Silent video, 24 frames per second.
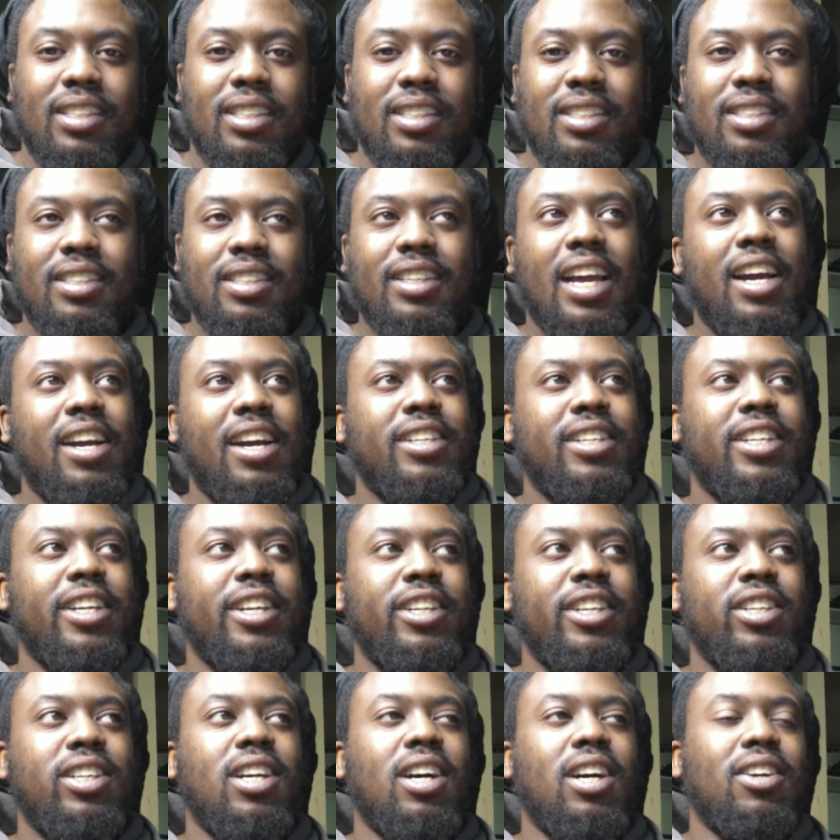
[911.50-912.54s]
there
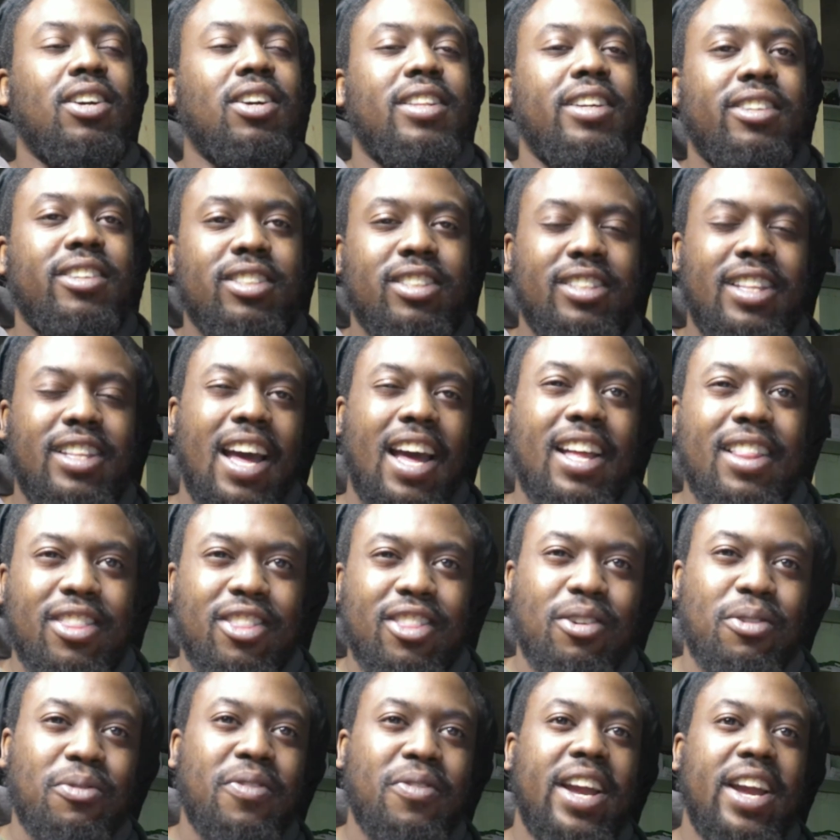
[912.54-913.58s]
you go. There's that.
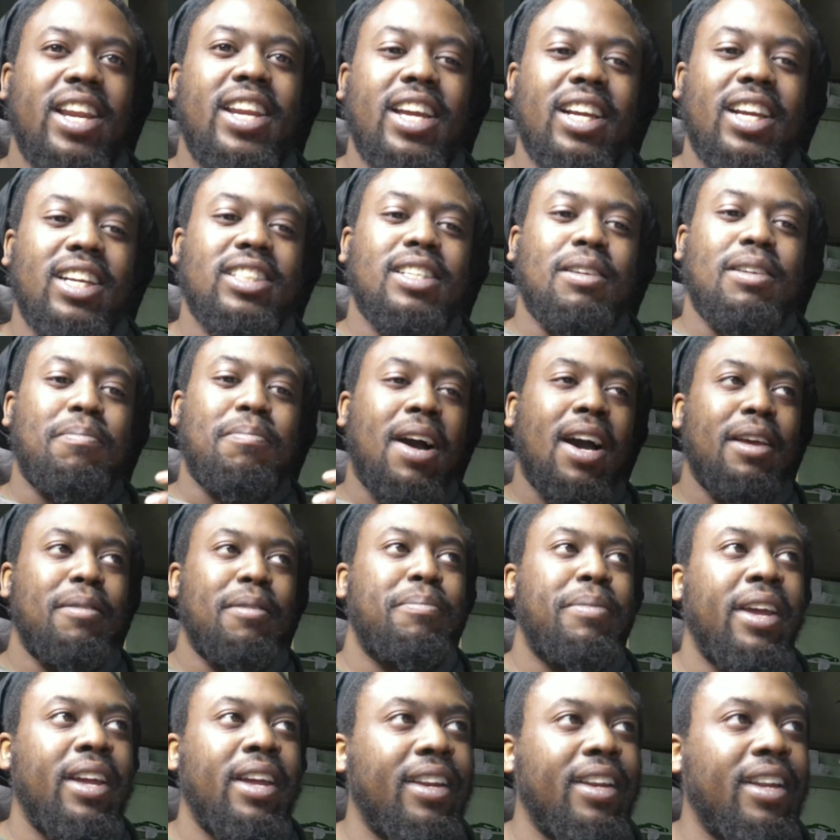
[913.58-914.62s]
The ratings, in my
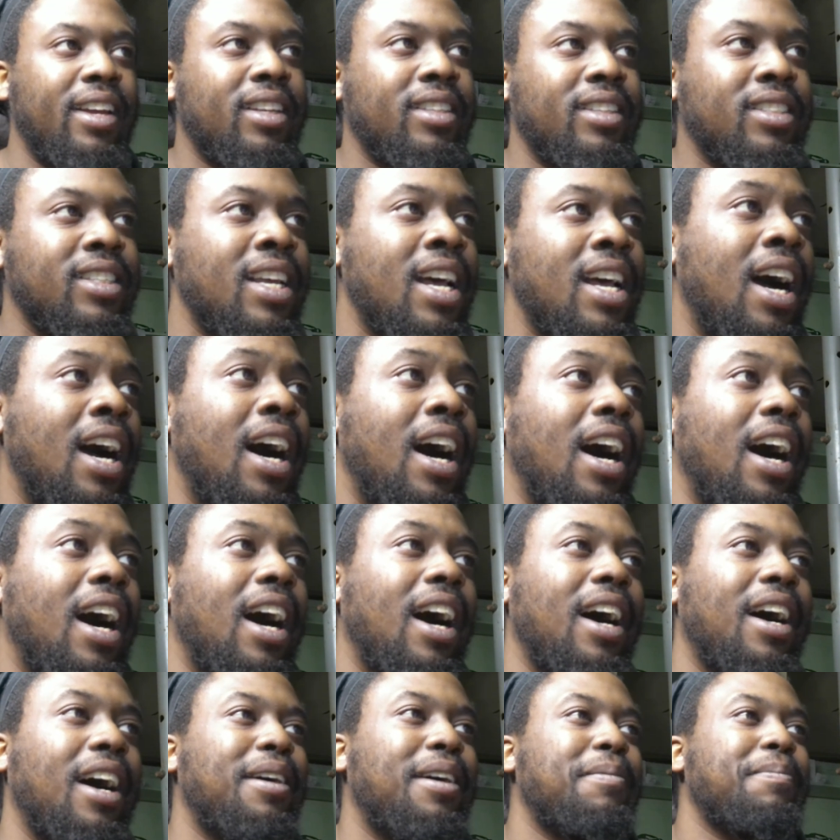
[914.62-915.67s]
opinions.
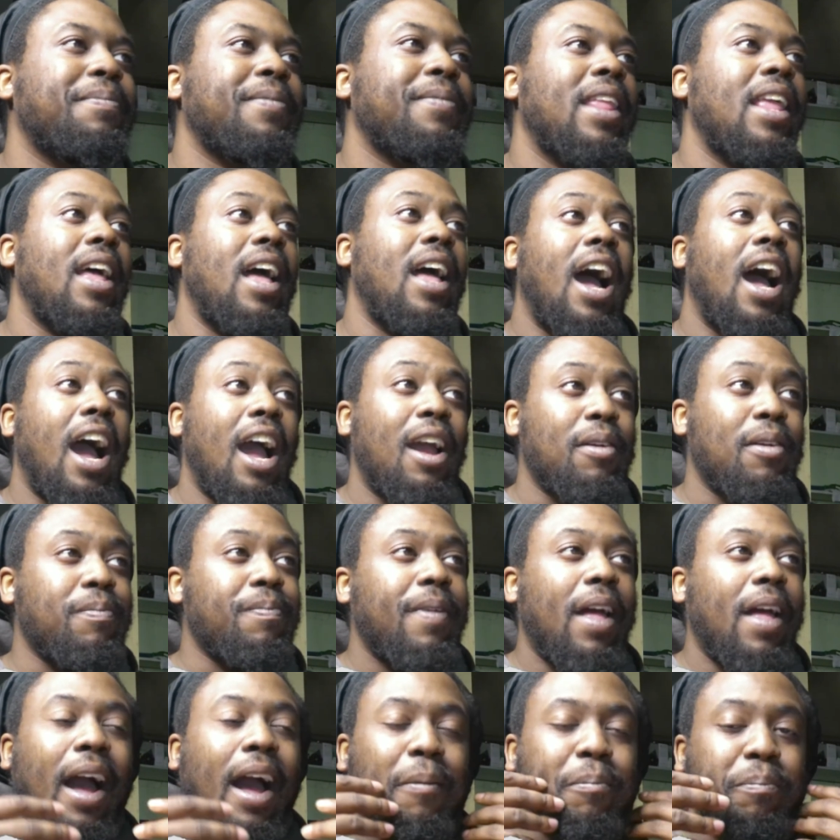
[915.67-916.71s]
I
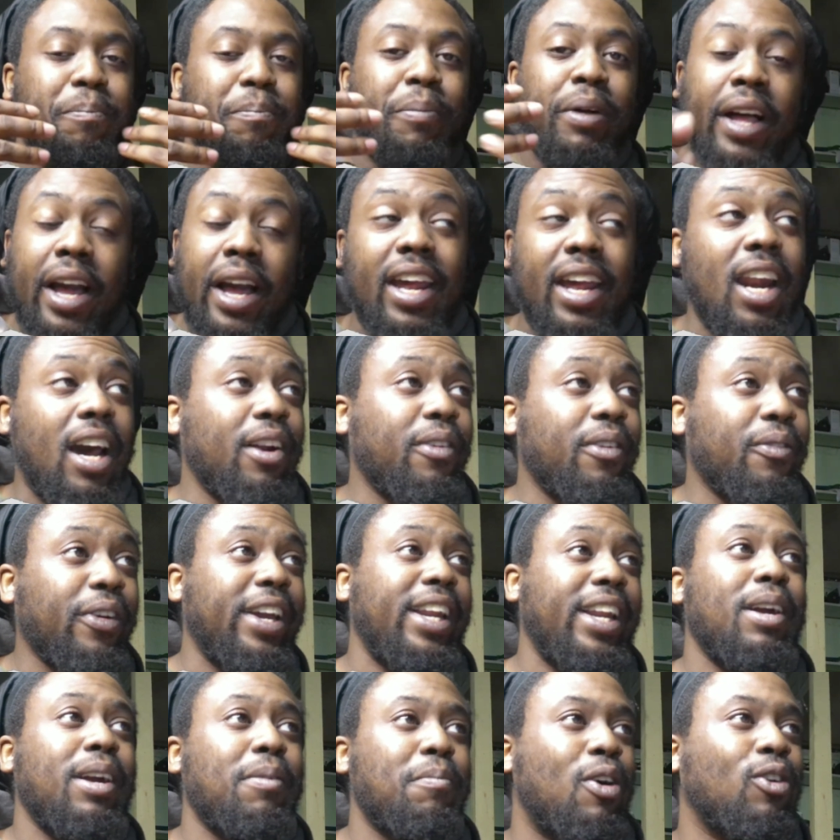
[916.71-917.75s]
plan on
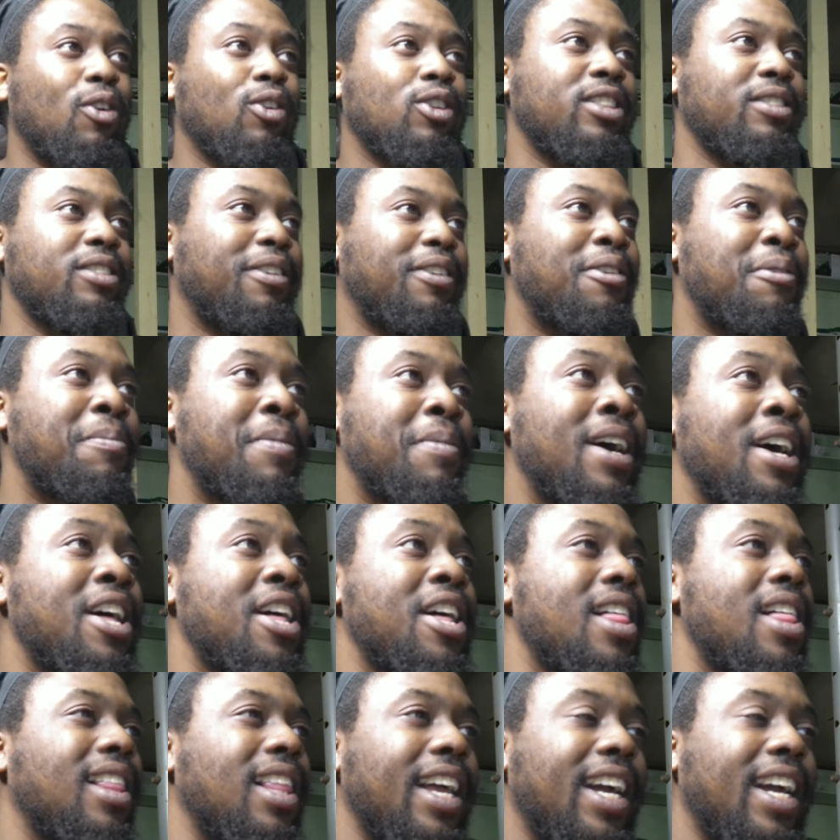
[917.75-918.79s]
reading most of them.
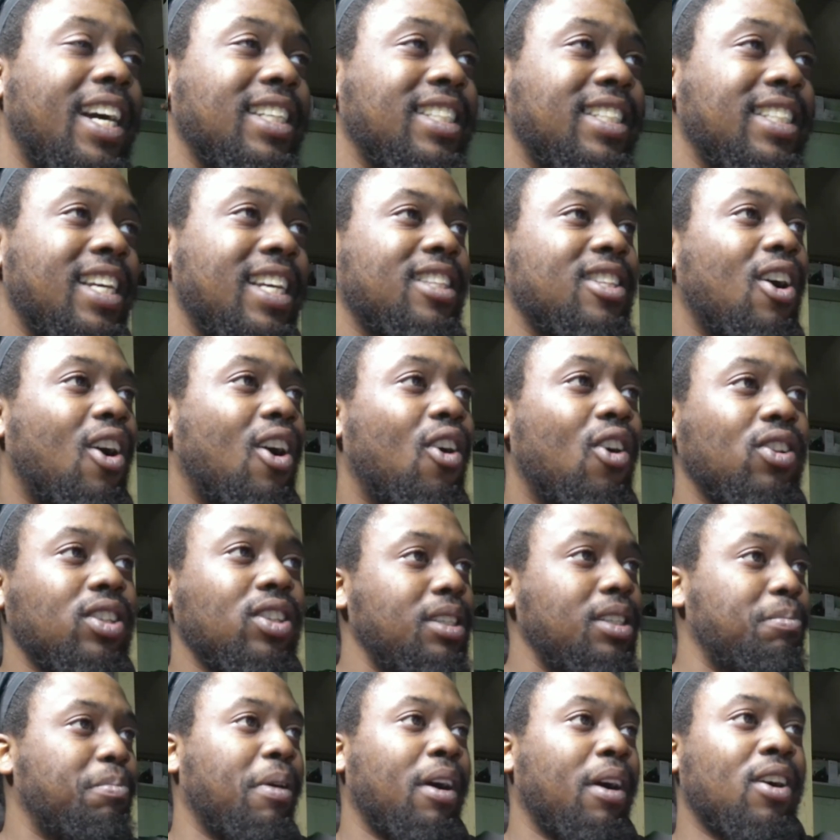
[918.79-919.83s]
Like I said, the
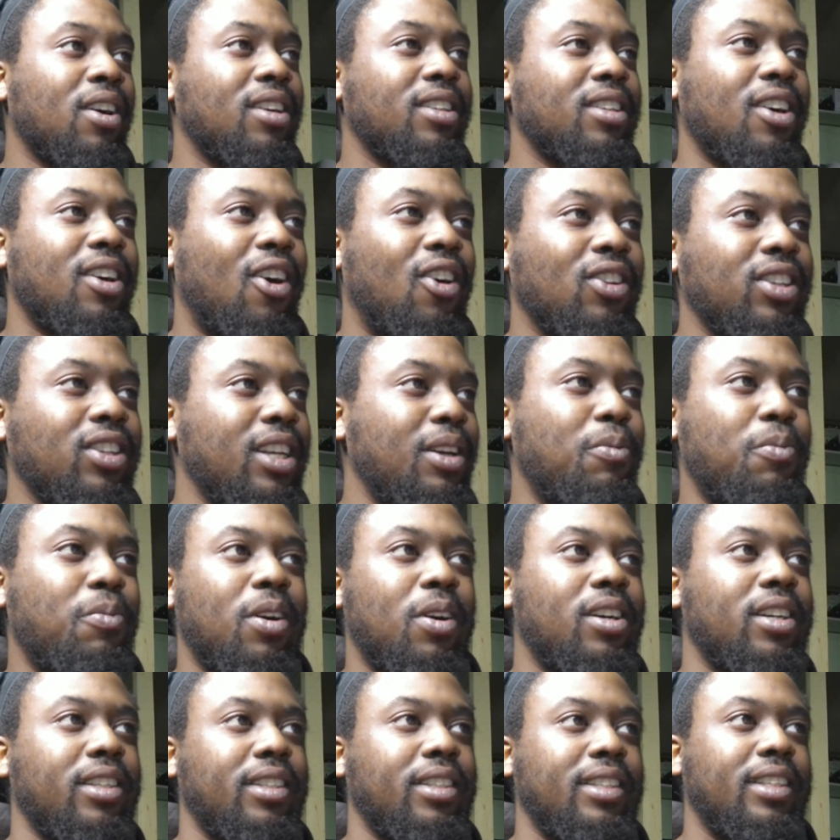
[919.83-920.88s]
only
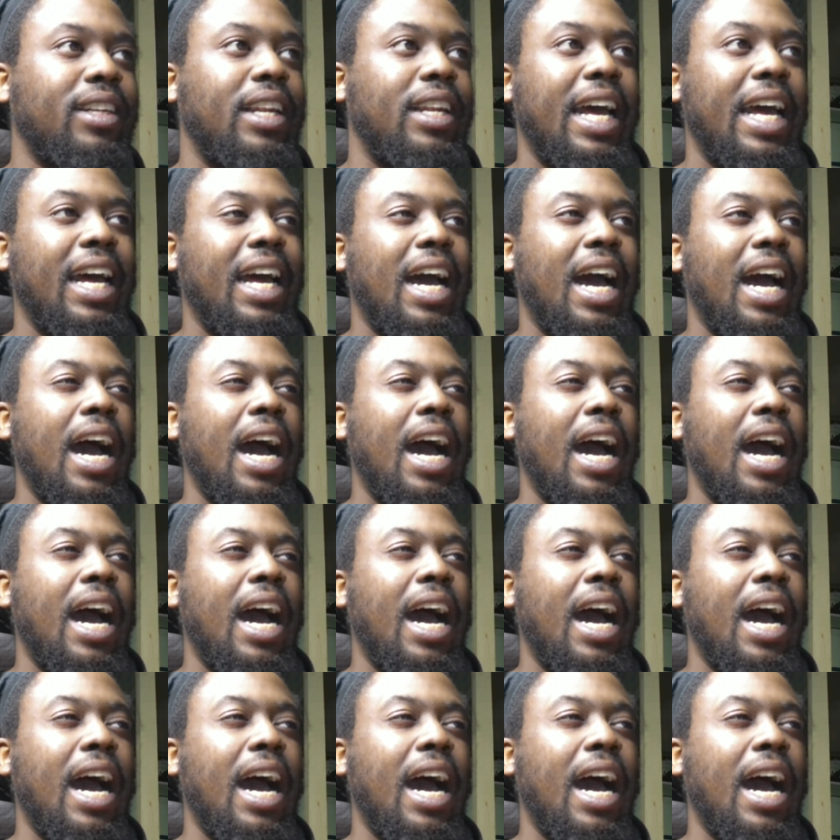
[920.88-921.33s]
one that